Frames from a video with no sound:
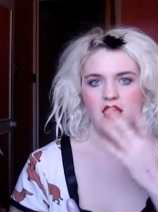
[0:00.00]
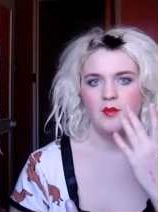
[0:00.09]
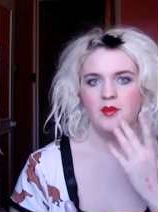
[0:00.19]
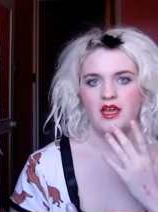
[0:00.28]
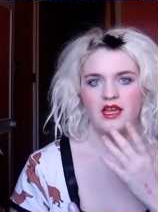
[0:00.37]

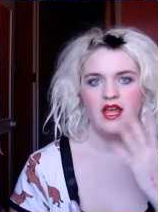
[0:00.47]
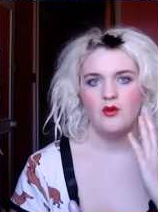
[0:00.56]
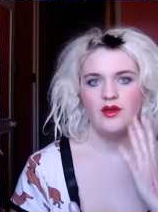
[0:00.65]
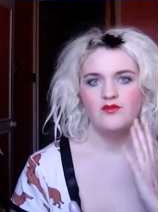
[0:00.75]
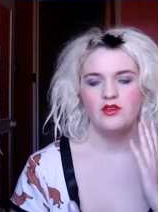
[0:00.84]
apply it
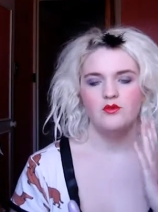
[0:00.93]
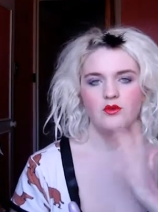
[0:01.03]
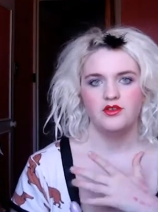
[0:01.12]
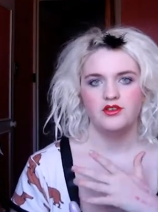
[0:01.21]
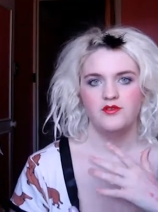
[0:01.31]
however you
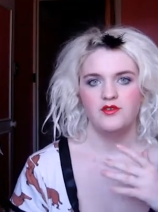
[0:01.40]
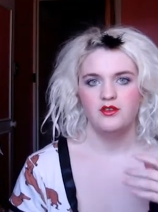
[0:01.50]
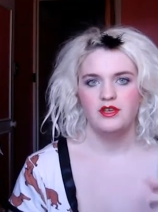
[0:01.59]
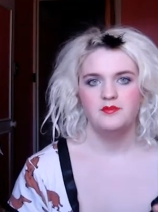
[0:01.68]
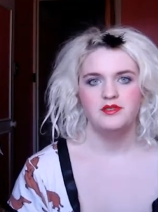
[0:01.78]
want over
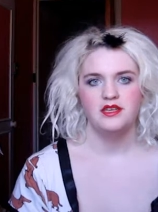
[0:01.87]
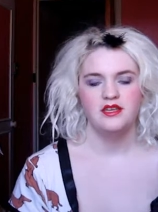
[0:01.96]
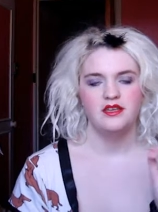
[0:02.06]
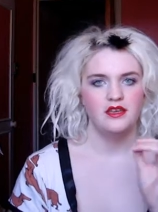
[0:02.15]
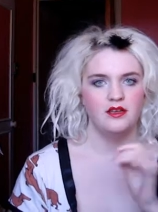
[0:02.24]
your lips, and
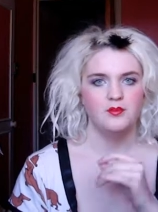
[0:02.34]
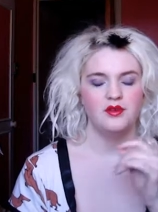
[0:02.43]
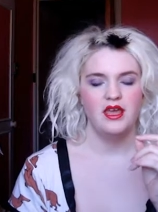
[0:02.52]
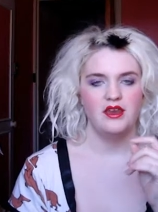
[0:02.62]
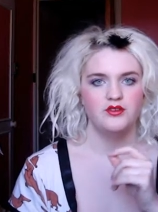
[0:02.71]
it'll
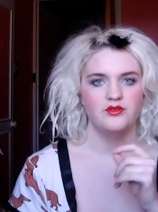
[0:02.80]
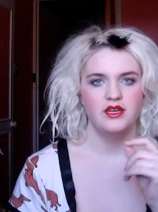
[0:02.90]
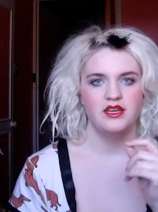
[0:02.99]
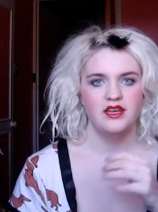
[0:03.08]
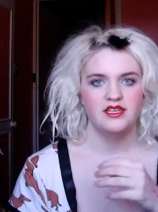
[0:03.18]
blend
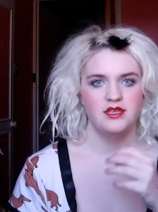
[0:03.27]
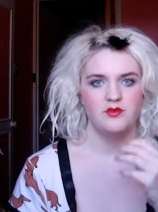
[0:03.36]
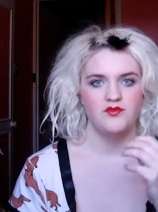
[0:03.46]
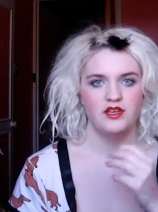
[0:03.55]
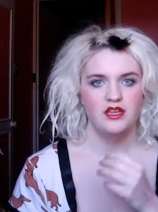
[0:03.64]
really
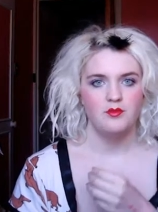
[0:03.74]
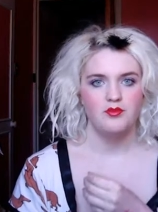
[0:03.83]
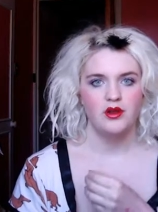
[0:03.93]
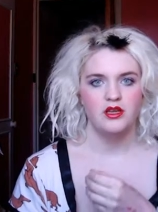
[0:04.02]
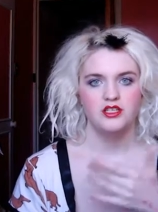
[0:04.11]
nicely with a lip
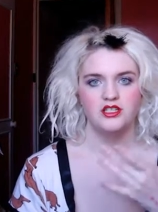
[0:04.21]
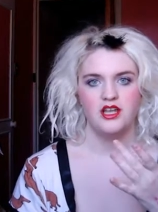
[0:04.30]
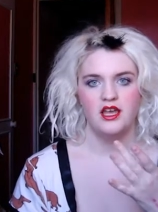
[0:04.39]
brush,